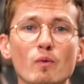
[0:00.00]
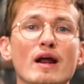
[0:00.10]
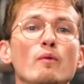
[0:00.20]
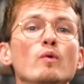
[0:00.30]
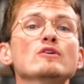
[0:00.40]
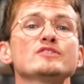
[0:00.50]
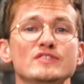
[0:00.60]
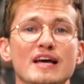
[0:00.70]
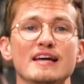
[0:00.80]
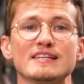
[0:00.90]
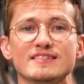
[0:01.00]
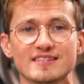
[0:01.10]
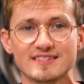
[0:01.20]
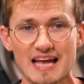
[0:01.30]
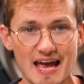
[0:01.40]
what I will say is
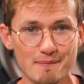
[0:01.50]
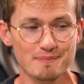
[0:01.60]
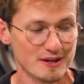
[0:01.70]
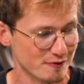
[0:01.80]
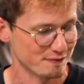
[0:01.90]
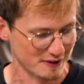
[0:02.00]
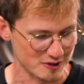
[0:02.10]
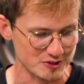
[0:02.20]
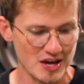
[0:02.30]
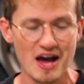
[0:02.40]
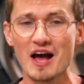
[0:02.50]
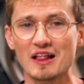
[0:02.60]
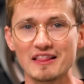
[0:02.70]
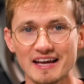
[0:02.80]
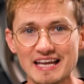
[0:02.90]
this damn near feels
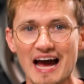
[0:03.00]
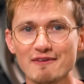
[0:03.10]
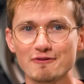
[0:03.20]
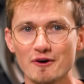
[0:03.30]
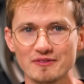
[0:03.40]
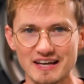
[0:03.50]
like an iPhone.